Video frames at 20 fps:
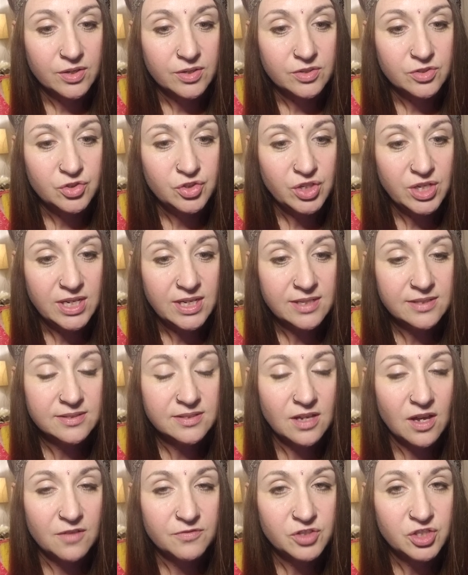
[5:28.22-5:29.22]
Genes
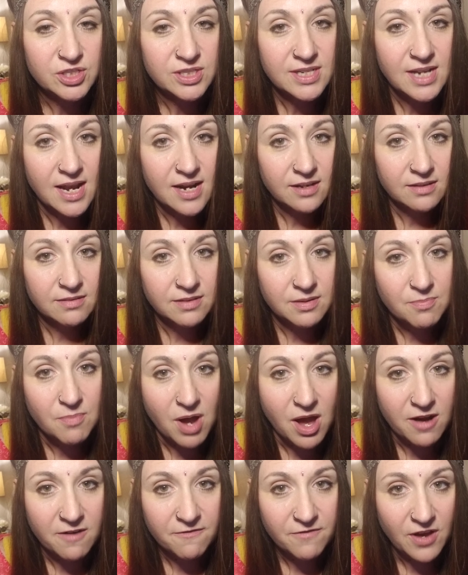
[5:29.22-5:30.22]
of genetically
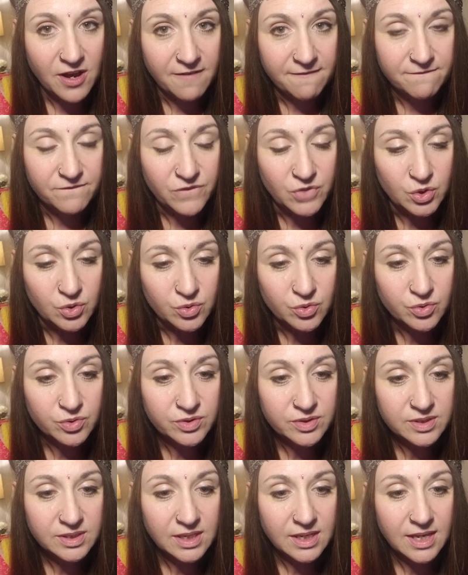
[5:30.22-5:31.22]
modified
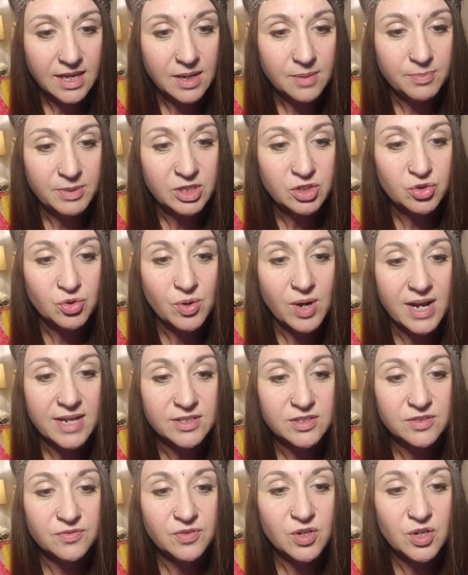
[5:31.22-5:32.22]
foods can be
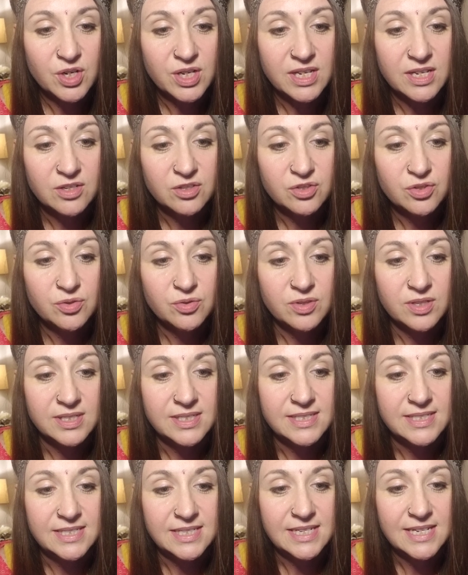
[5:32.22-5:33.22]
transferred into the
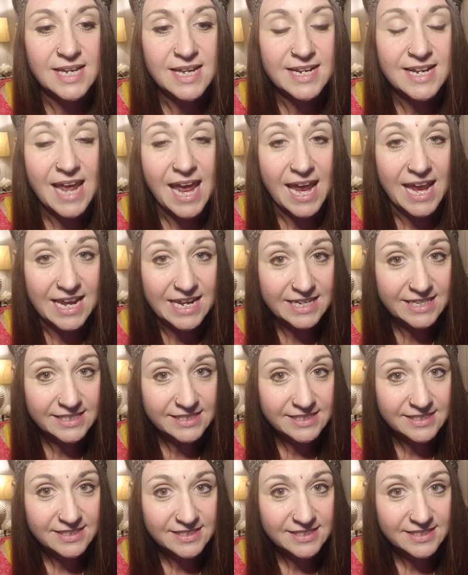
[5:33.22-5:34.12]
DNA